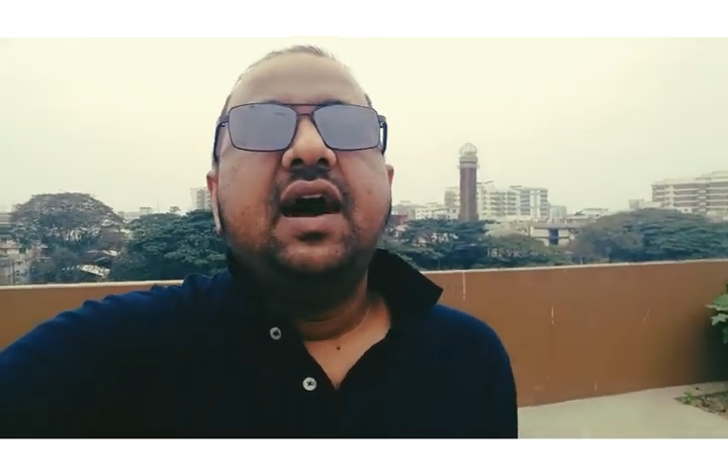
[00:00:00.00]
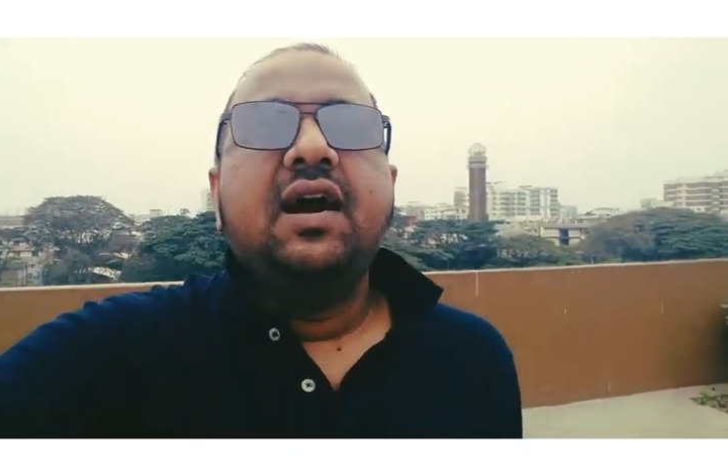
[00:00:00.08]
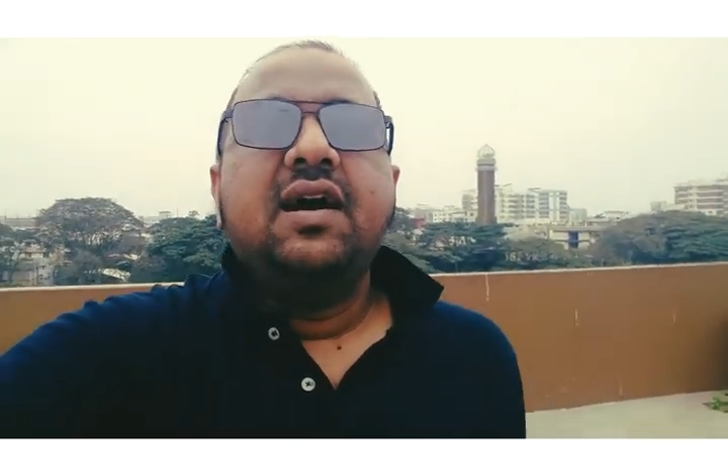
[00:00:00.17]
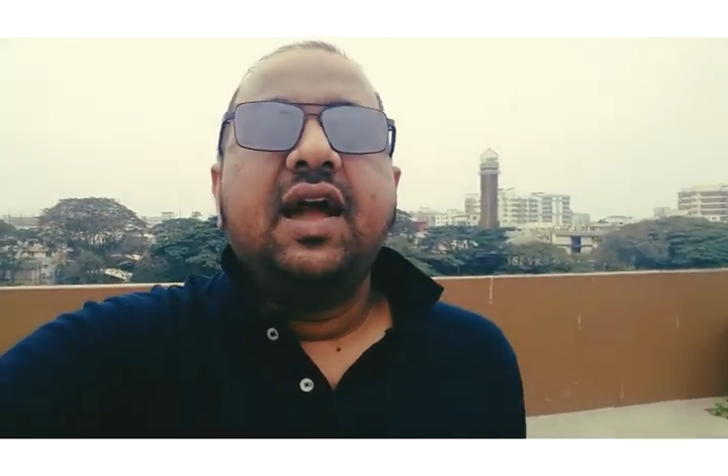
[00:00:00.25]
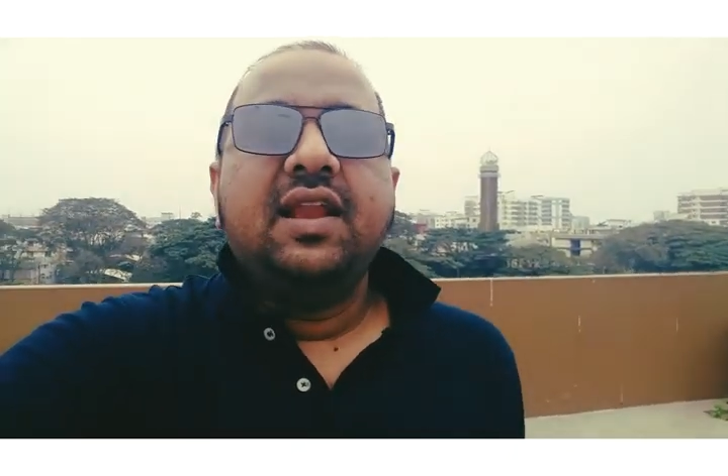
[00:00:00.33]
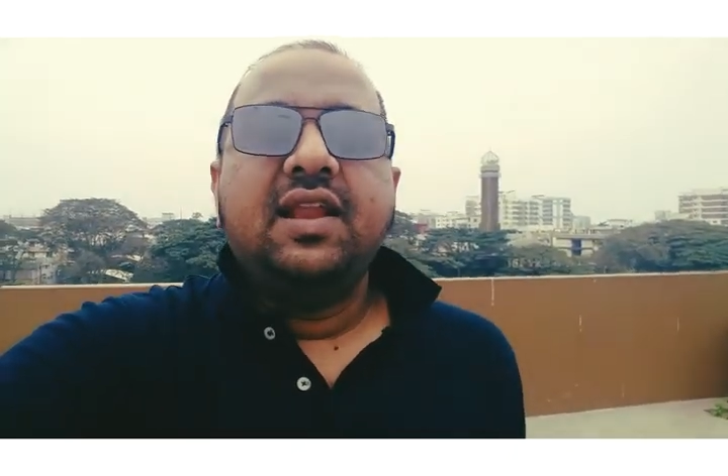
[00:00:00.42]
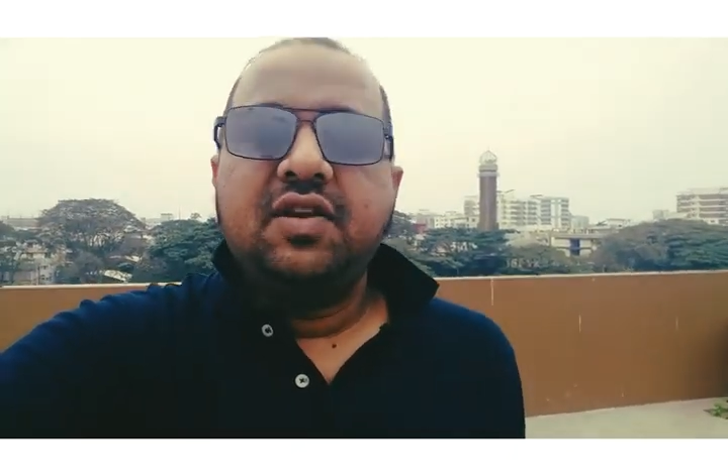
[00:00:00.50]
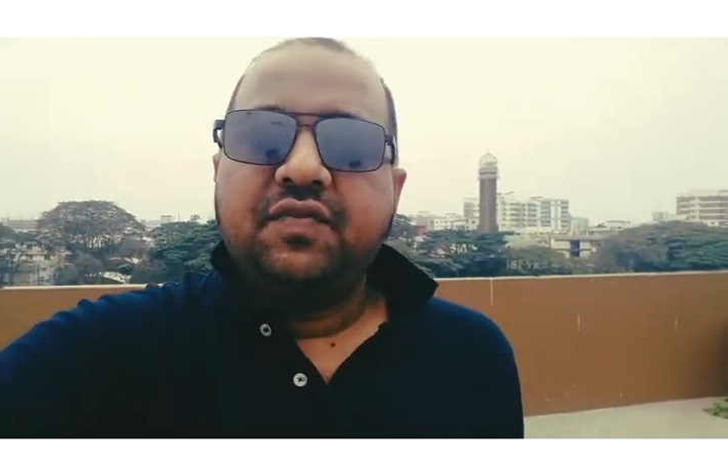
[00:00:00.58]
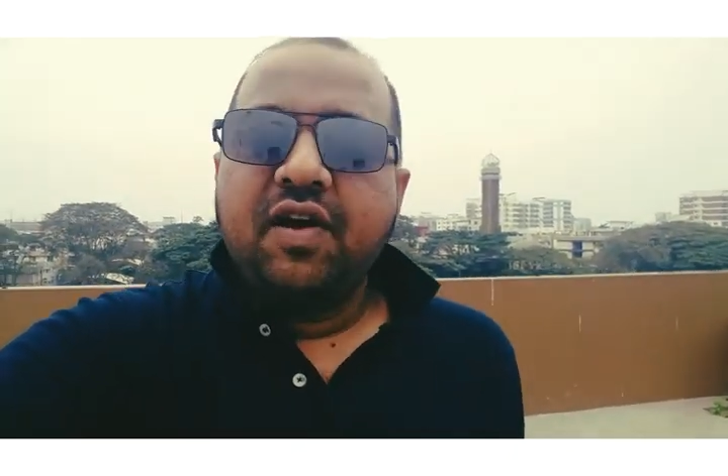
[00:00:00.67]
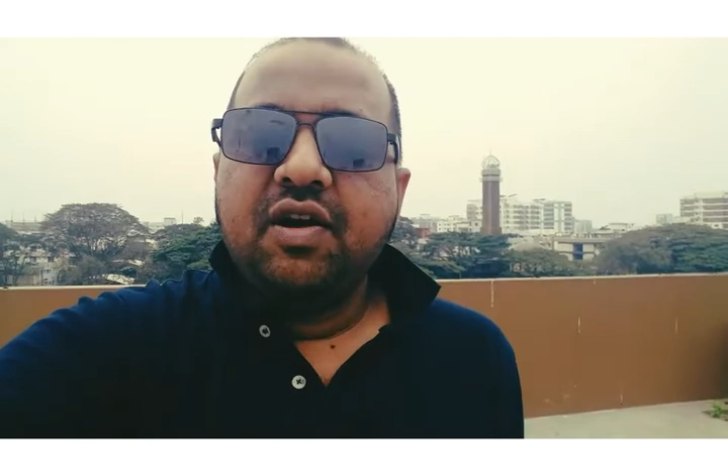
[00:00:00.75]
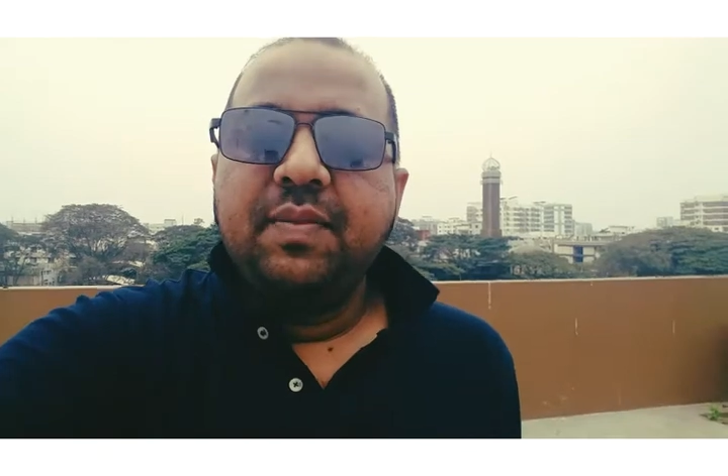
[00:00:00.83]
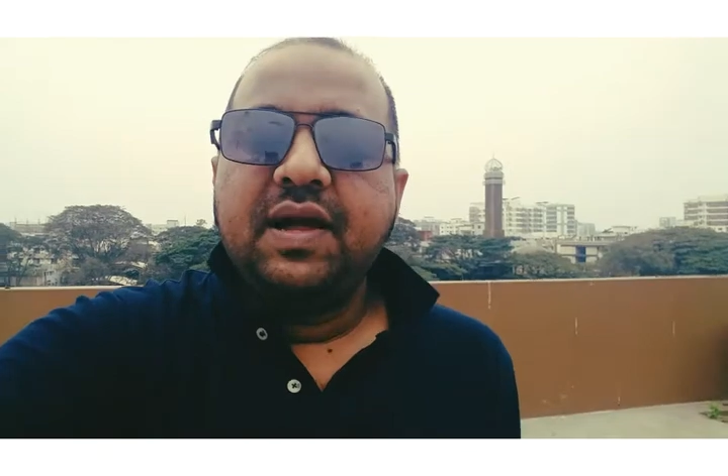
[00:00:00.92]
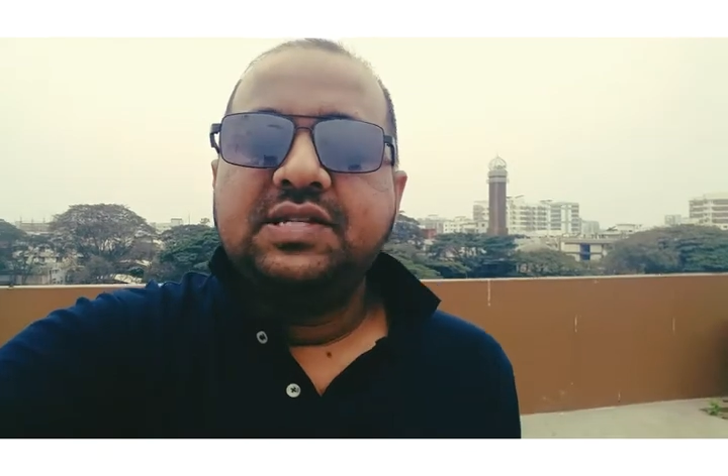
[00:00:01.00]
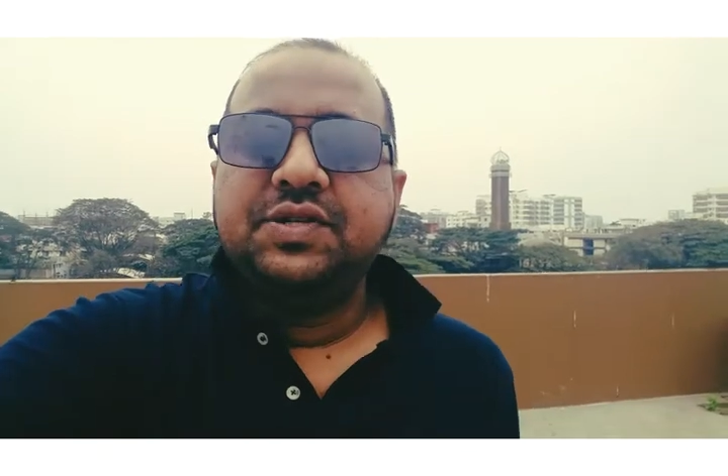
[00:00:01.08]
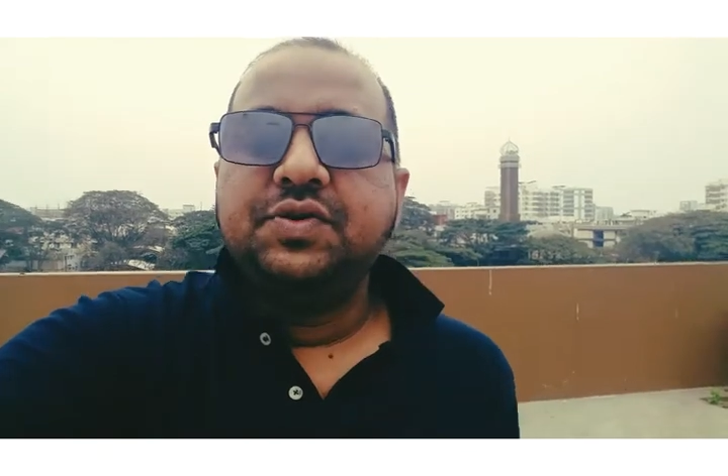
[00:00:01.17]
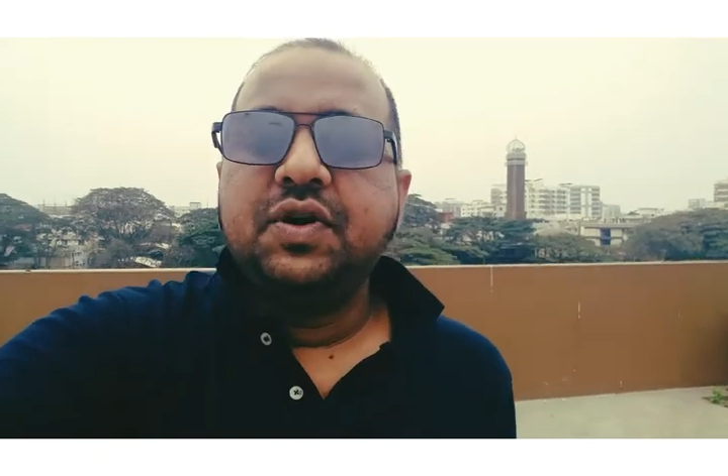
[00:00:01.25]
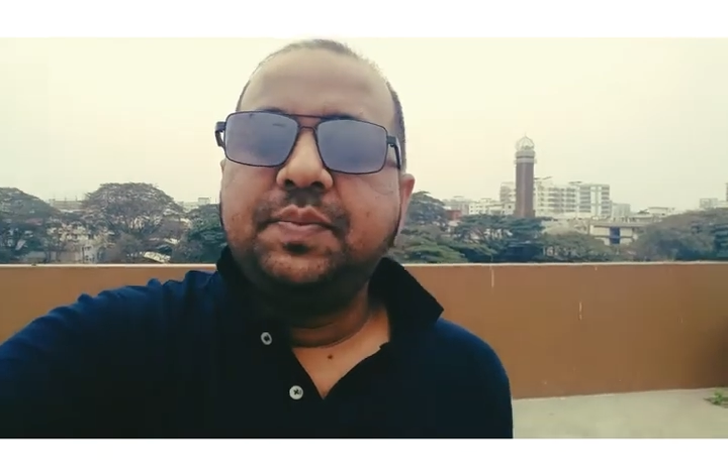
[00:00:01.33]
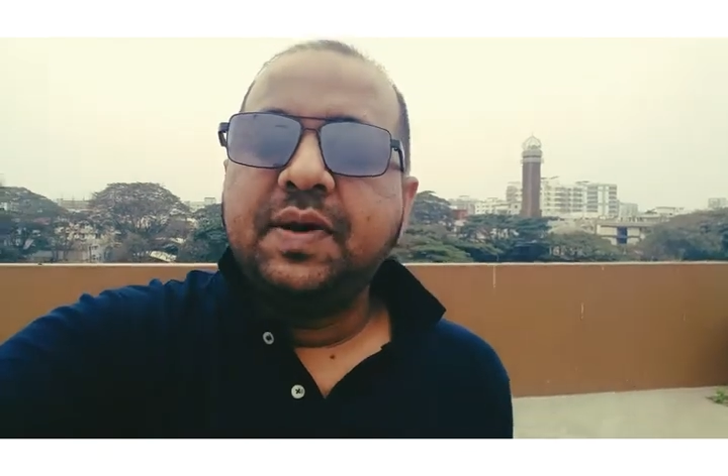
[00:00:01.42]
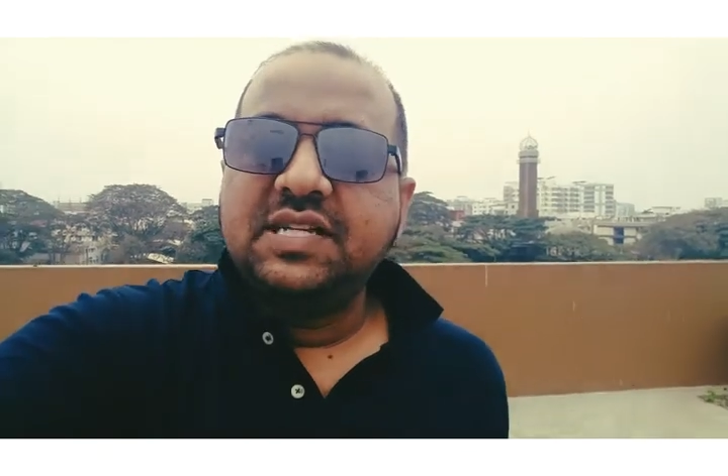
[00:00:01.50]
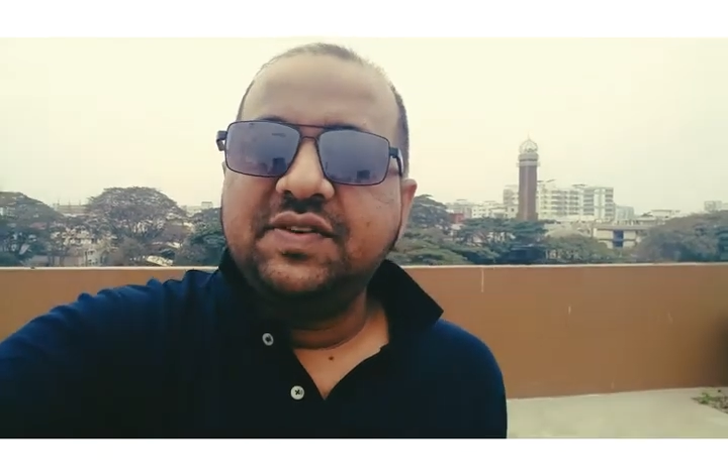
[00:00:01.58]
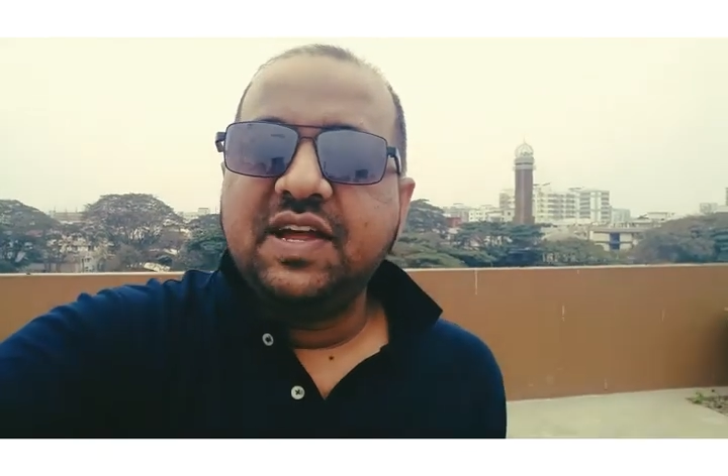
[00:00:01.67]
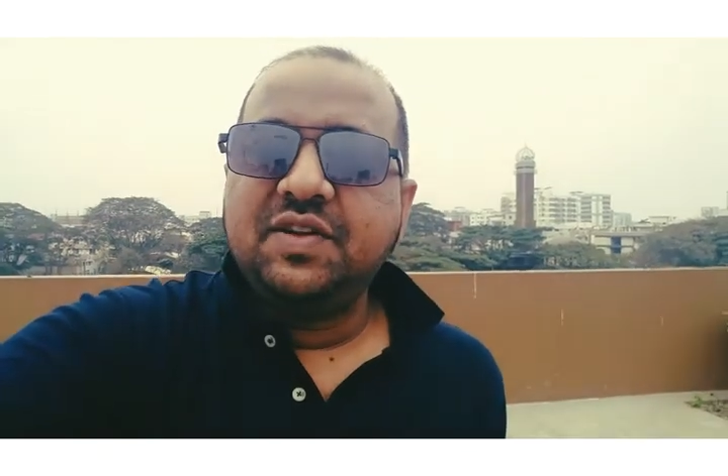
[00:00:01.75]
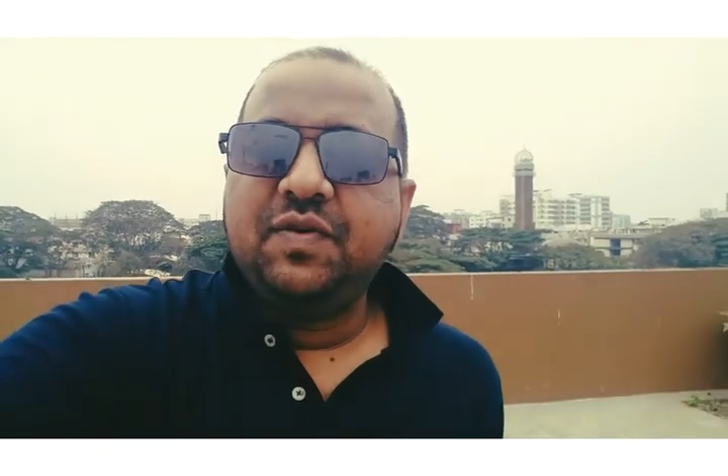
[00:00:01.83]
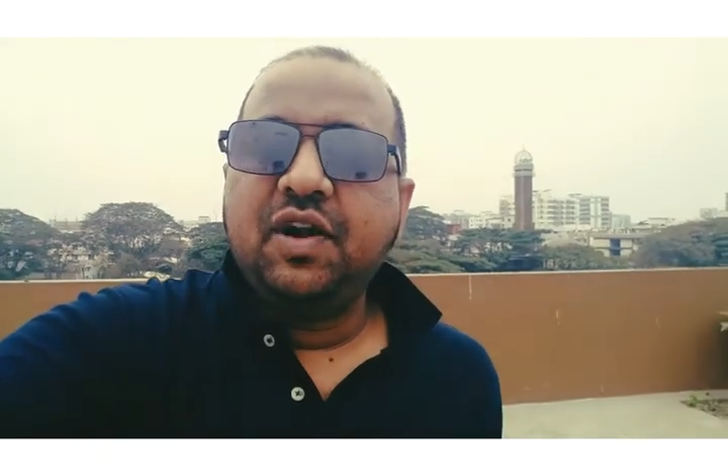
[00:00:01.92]
an environment,
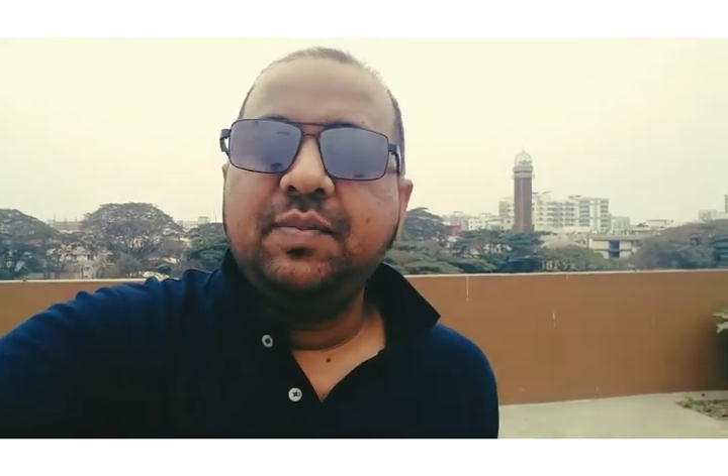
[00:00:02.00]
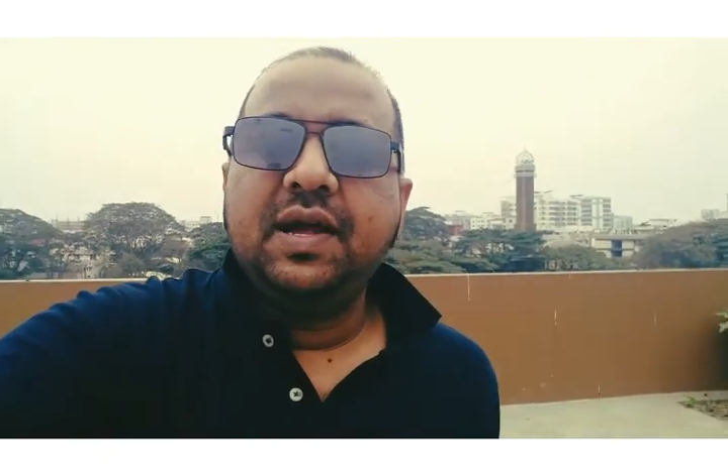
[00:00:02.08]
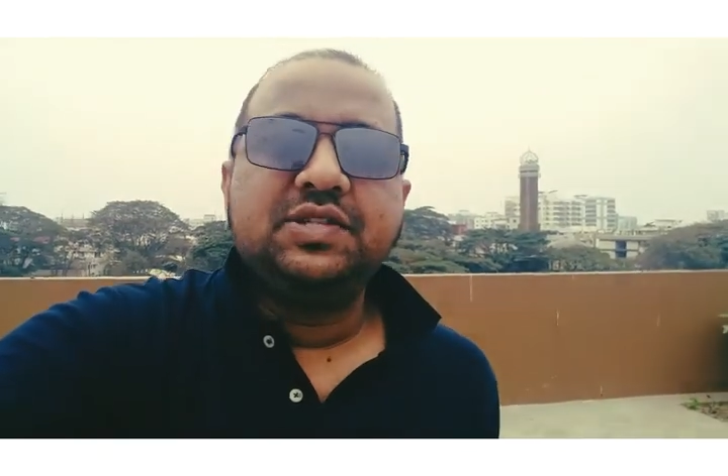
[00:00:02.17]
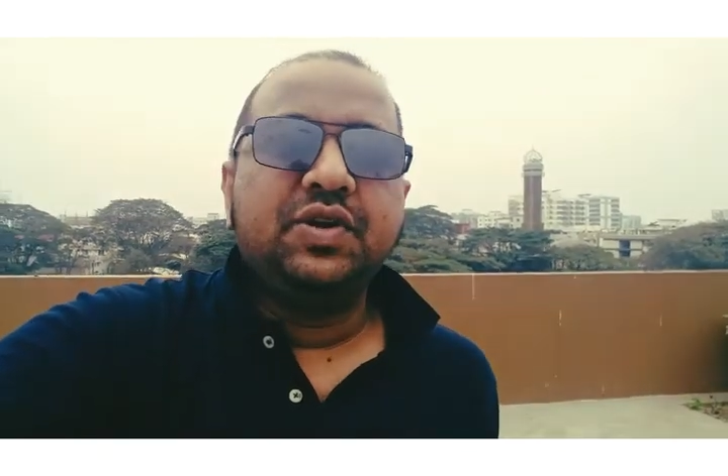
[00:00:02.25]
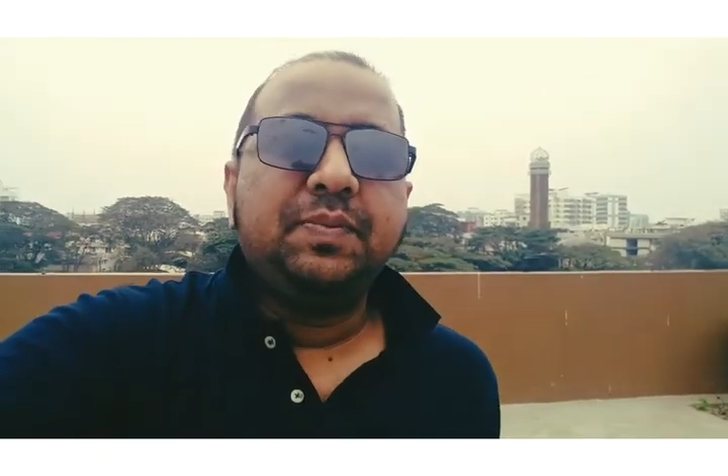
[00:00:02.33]
cooperative environment,